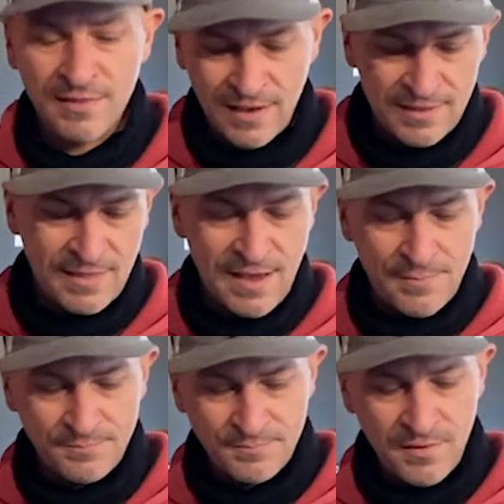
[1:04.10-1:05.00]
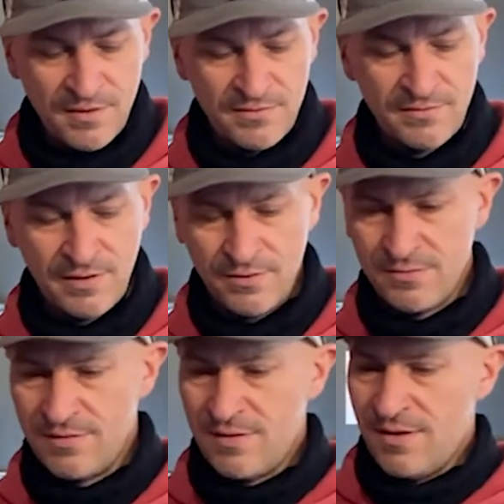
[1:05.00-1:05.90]
like that. So
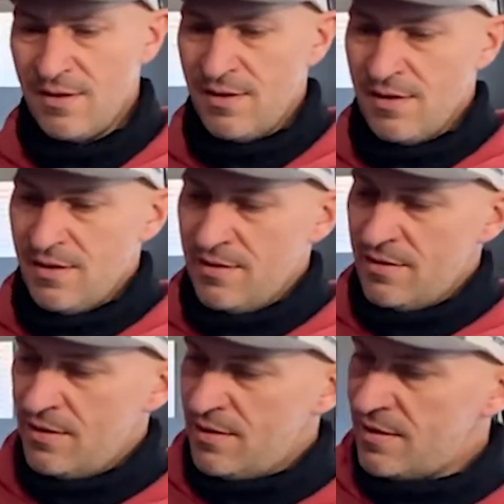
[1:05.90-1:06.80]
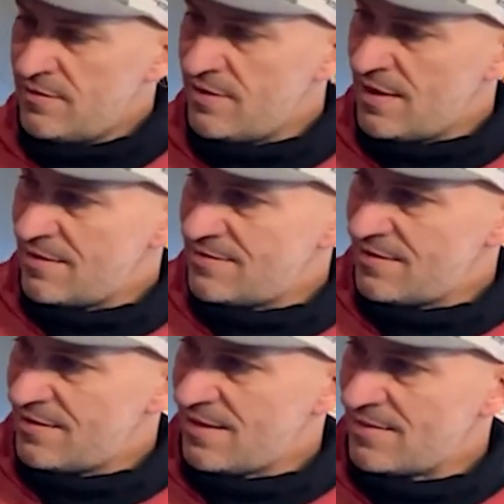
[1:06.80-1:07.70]
you can see it's
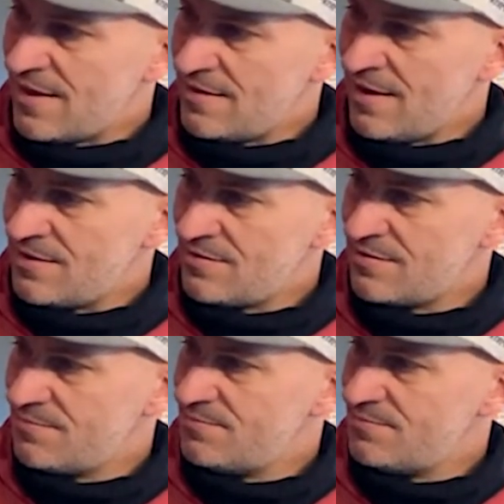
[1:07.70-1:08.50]
got that nice,